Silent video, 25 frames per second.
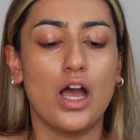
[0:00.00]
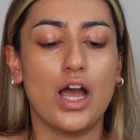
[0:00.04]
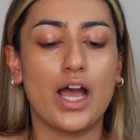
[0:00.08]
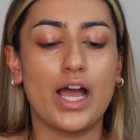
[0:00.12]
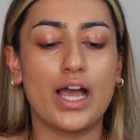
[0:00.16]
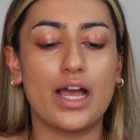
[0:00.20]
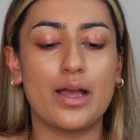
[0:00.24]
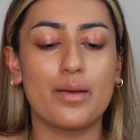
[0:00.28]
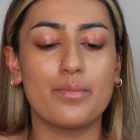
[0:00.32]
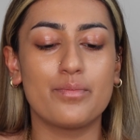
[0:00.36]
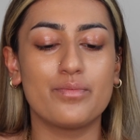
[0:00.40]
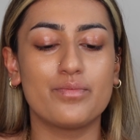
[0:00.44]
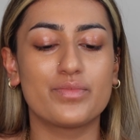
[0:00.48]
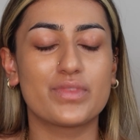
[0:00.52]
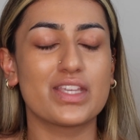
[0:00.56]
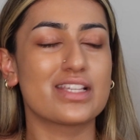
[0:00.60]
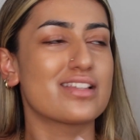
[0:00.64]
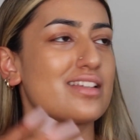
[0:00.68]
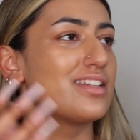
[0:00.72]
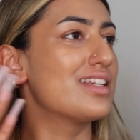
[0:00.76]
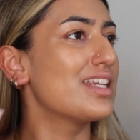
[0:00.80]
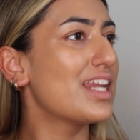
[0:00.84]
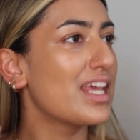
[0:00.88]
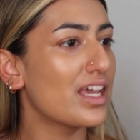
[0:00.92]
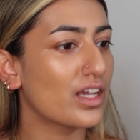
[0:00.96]

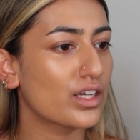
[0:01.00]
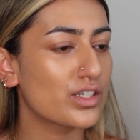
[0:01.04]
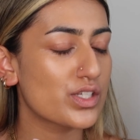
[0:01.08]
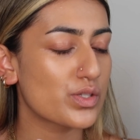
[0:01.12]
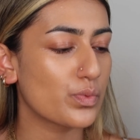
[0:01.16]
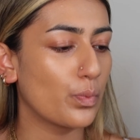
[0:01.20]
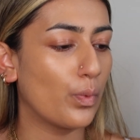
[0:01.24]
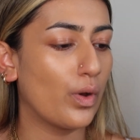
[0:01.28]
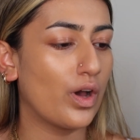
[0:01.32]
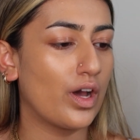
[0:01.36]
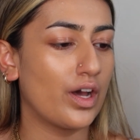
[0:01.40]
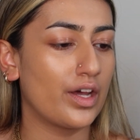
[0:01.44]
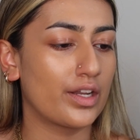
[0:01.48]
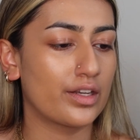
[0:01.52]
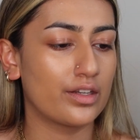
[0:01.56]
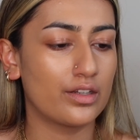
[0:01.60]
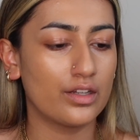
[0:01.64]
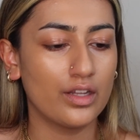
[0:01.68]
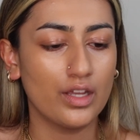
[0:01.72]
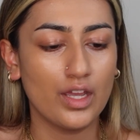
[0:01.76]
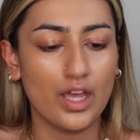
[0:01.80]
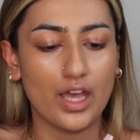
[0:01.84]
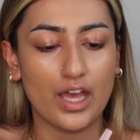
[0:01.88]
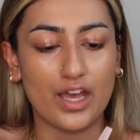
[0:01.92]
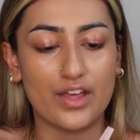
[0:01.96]
There's a NYX
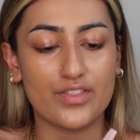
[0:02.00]
one.